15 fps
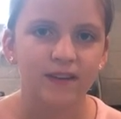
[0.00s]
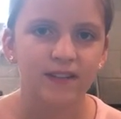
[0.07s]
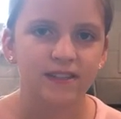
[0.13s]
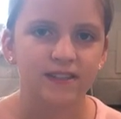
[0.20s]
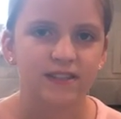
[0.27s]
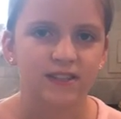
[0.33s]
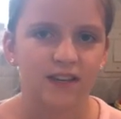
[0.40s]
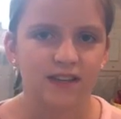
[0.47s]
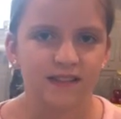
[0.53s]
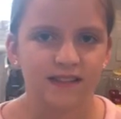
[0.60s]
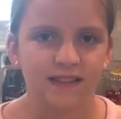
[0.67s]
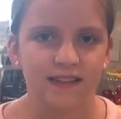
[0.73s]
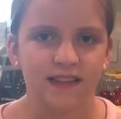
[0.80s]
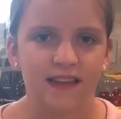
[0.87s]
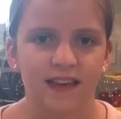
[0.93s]

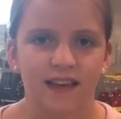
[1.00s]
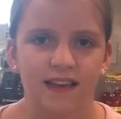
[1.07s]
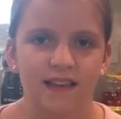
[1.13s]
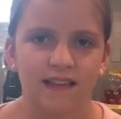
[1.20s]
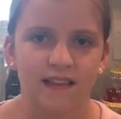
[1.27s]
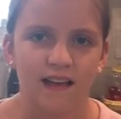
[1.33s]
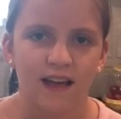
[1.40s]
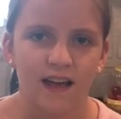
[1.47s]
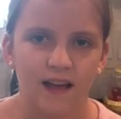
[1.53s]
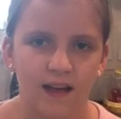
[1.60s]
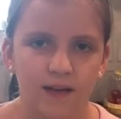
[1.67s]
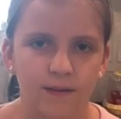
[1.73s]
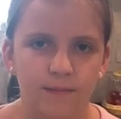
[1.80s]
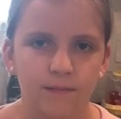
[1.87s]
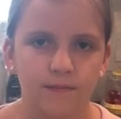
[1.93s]
Johnson, and I'm
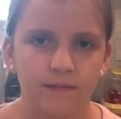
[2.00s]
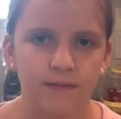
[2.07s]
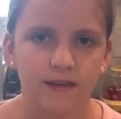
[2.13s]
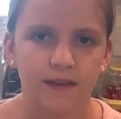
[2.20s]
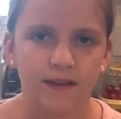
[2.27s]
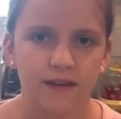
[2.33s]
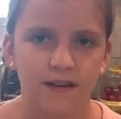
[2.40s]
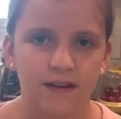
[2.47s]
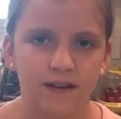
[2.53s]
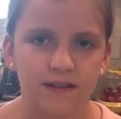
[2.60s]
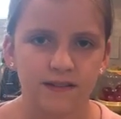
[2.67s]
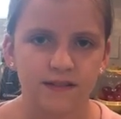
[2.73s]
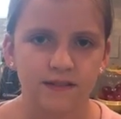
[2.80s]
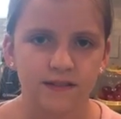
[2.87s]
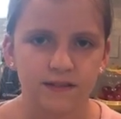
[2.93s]
here
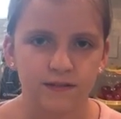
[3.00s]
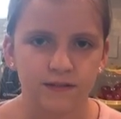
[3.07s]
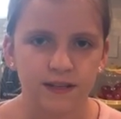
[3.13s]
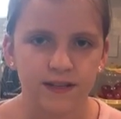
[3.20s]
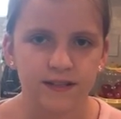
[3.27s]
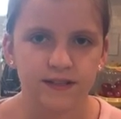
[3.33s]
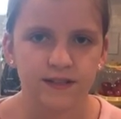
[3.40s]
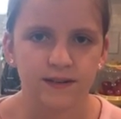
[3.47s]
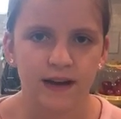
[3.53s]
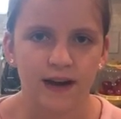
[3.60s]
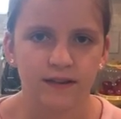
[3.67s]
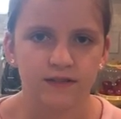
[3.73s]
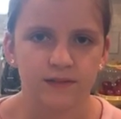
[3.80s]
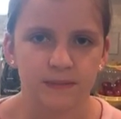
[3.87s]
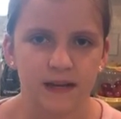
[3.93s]
to teach you
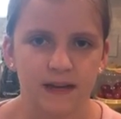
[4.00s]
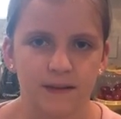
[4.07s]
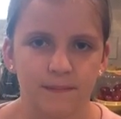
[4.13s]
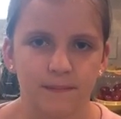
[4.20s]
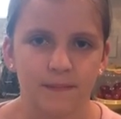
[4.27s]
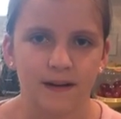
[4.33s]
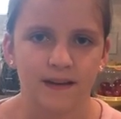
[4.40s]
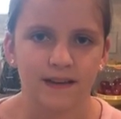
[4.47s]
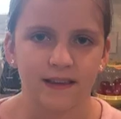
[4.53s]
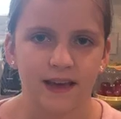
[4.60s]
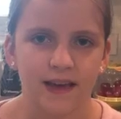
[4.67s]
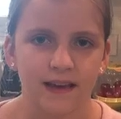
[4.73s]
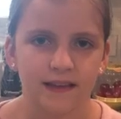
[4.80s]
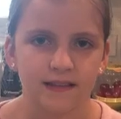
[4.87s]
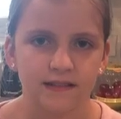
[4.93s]
how to make mug
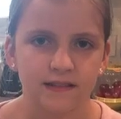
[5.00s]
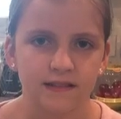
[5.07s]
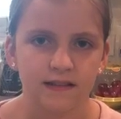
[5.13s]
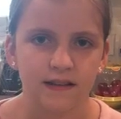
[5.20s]
cakes.